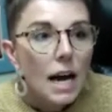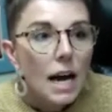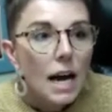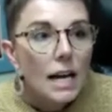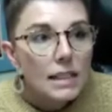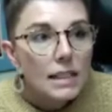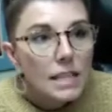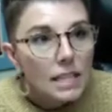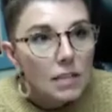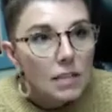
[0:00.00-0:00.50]
I
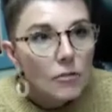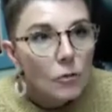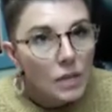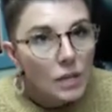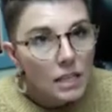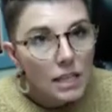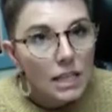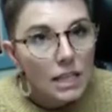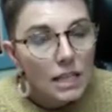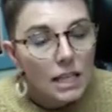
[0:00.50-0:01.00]
think if we
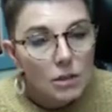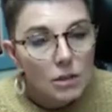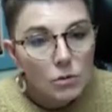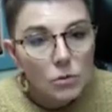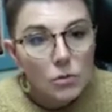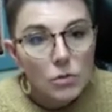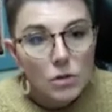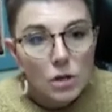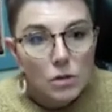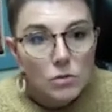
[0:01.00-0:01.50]
can get
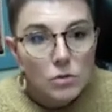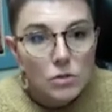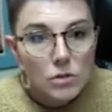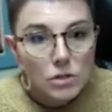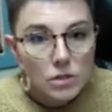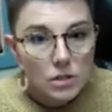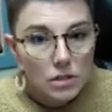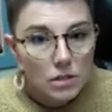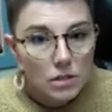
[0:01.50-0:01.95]
through those